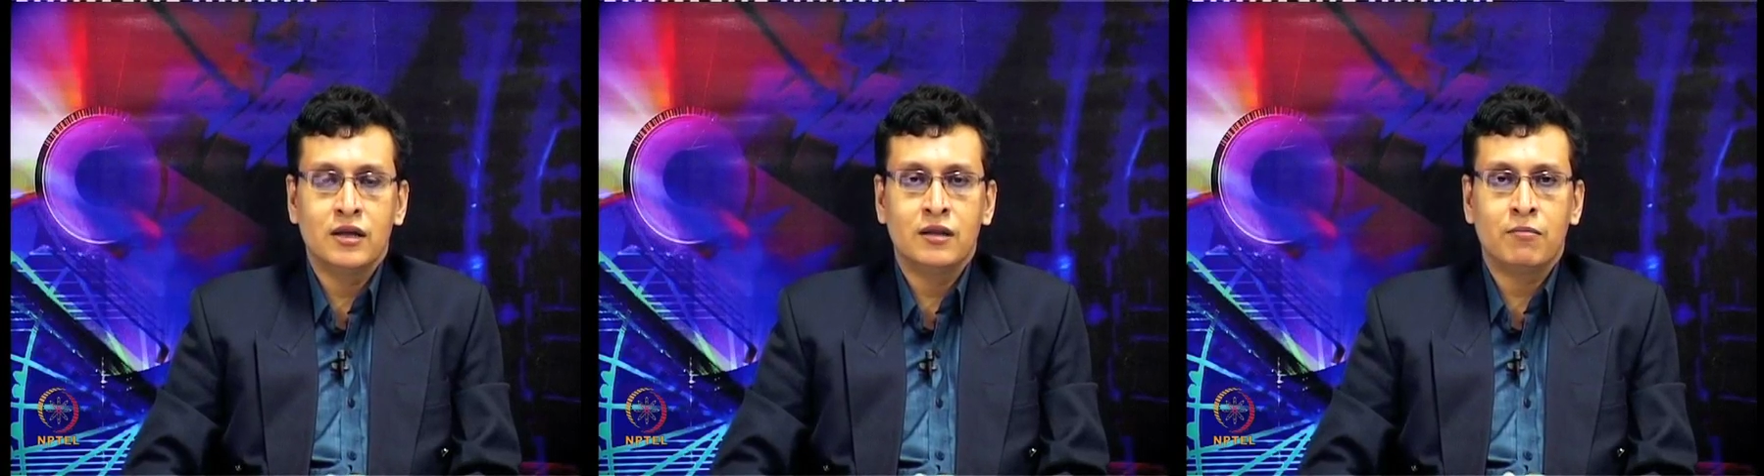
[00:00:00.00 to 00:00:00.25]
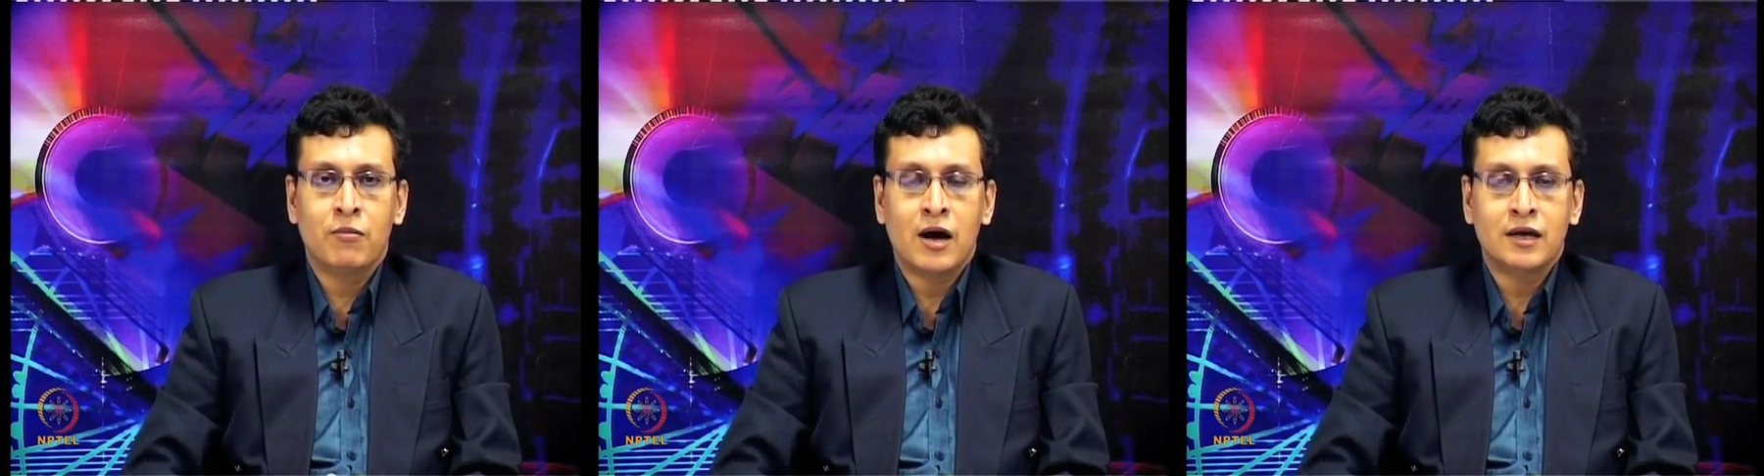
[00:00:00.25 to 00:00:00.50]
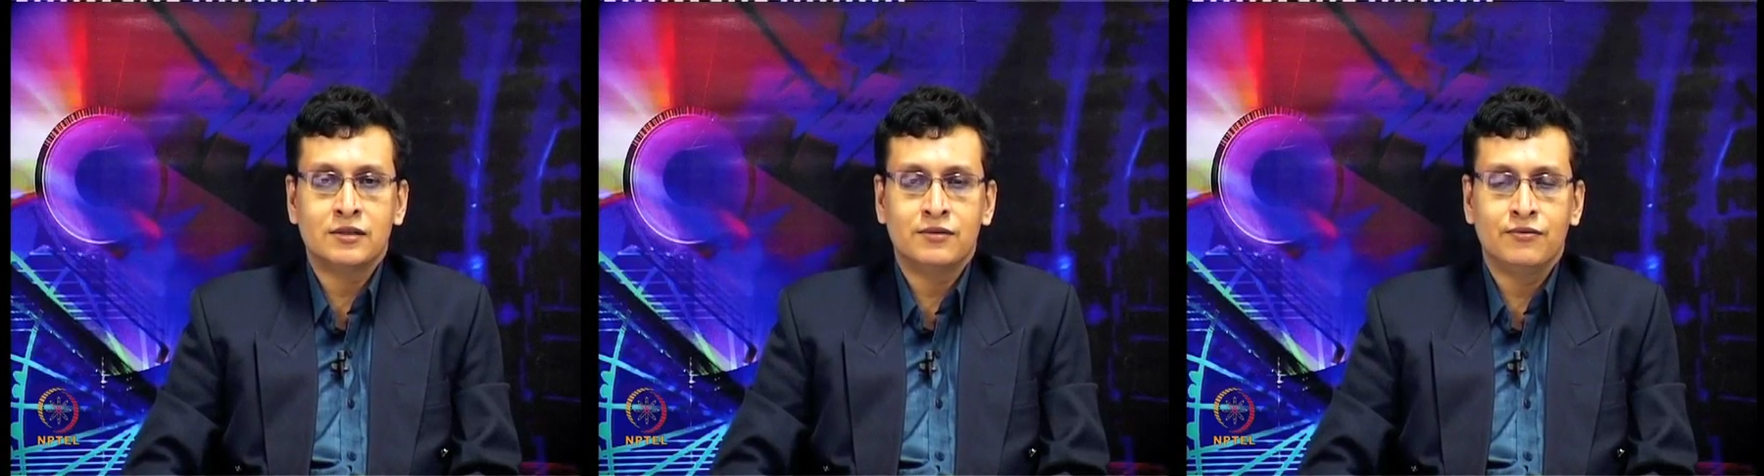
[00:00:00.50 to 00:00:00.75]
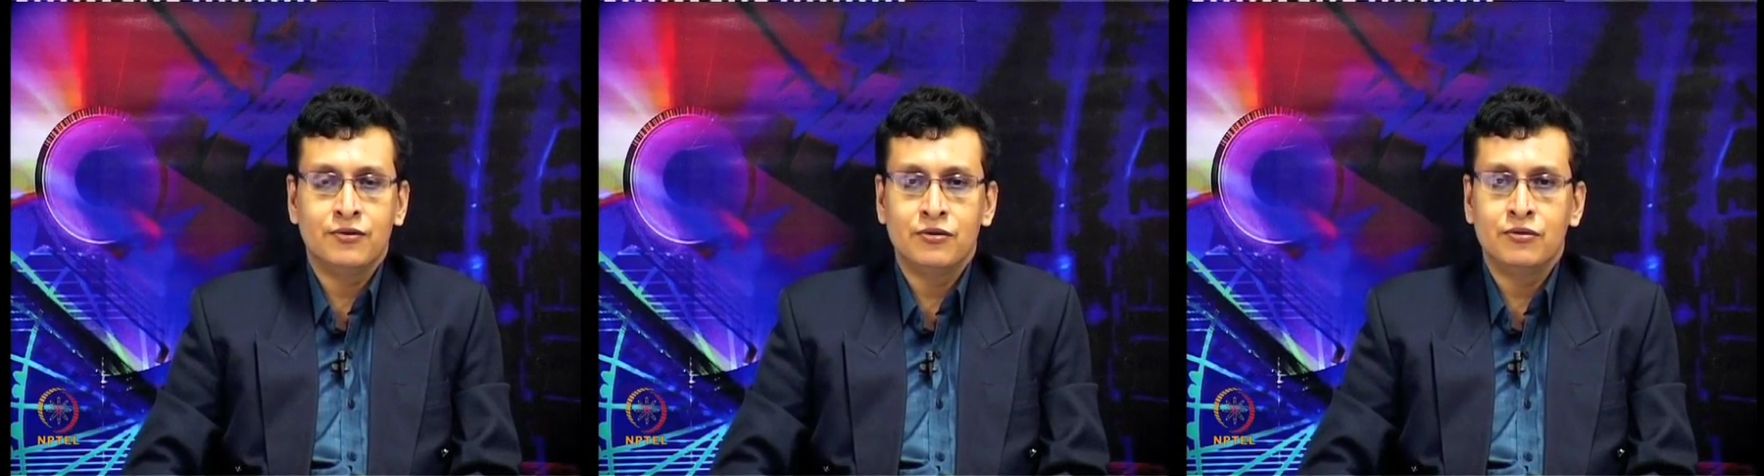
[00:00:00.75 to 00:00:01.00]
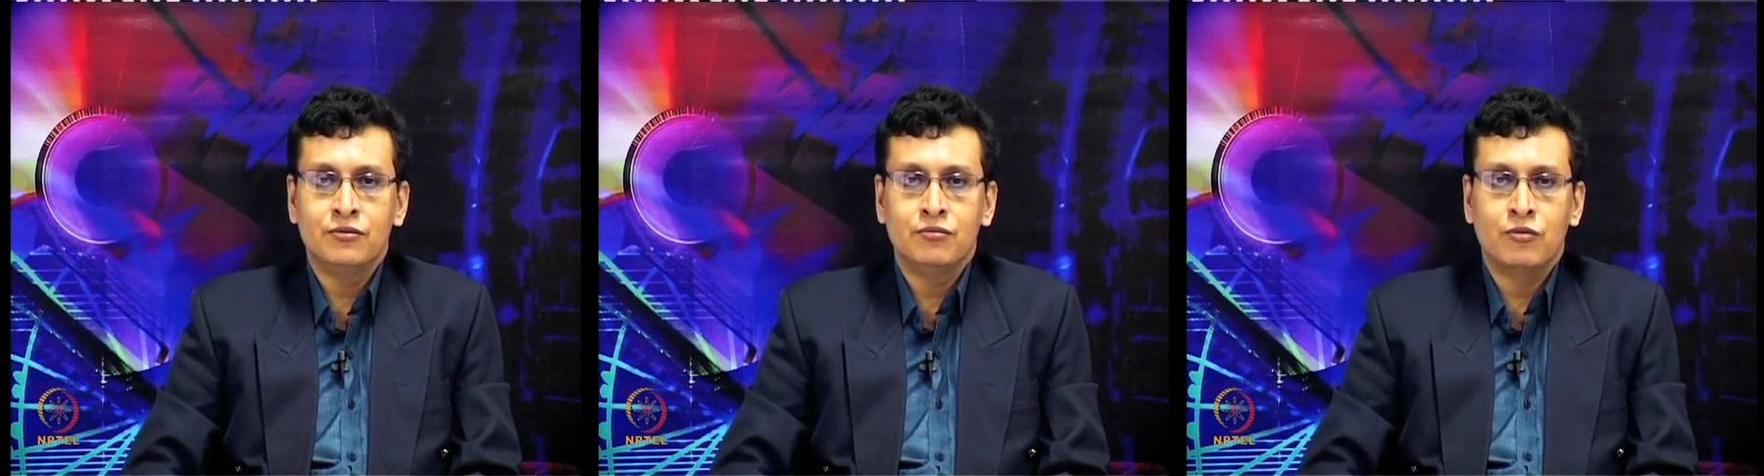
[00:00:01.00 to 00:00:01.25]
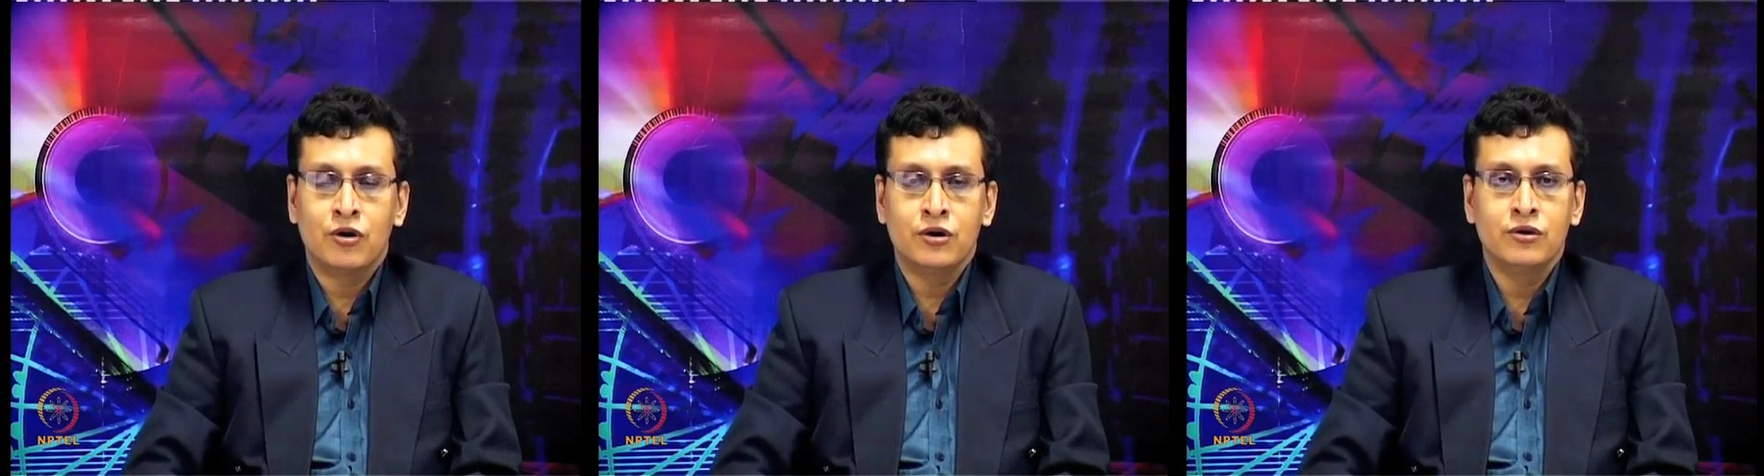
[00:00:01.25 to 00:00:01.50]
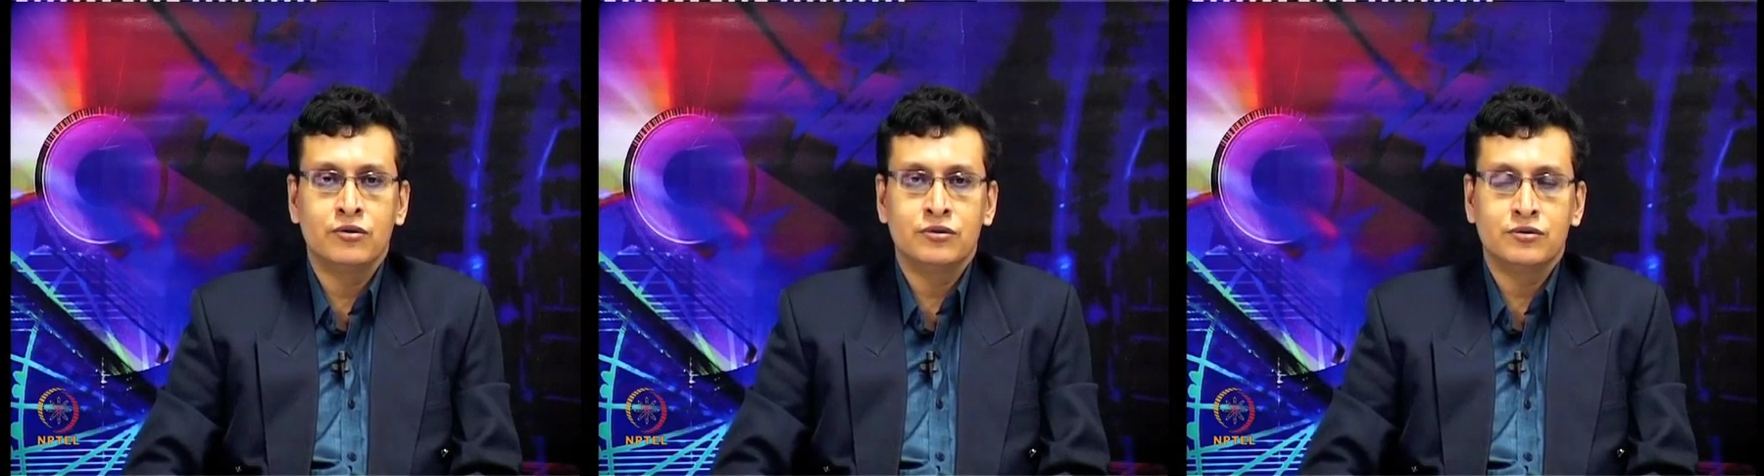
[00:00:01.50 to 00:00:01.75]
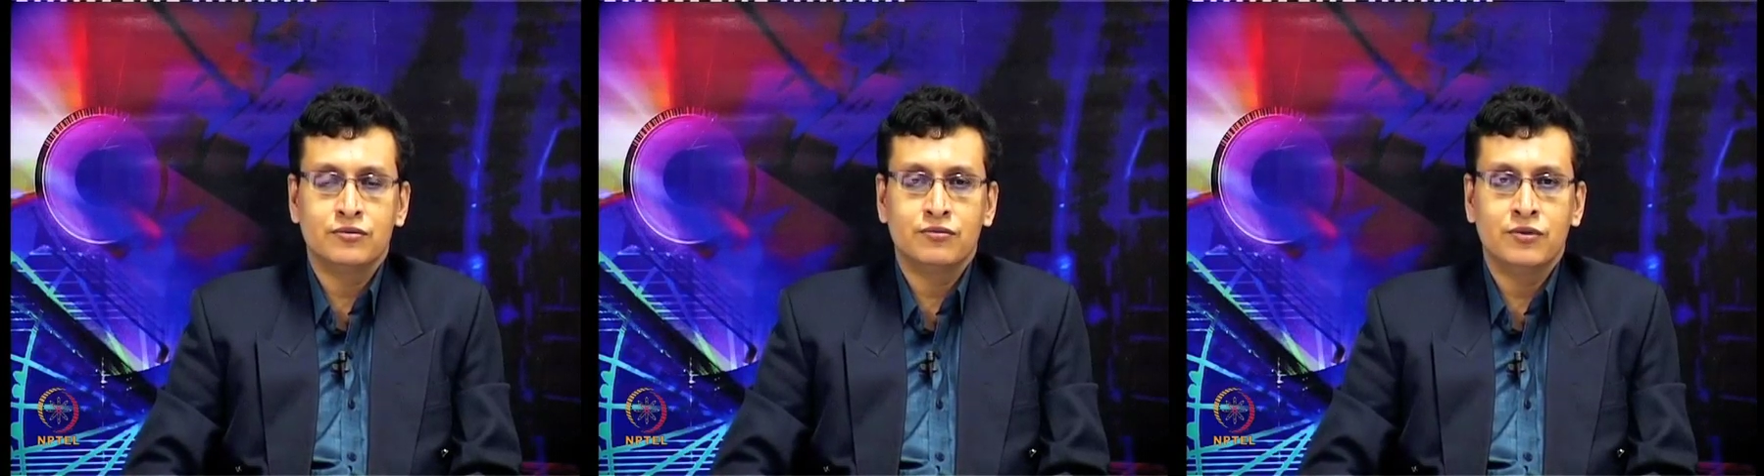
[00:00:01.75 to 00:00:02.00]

in the past few modules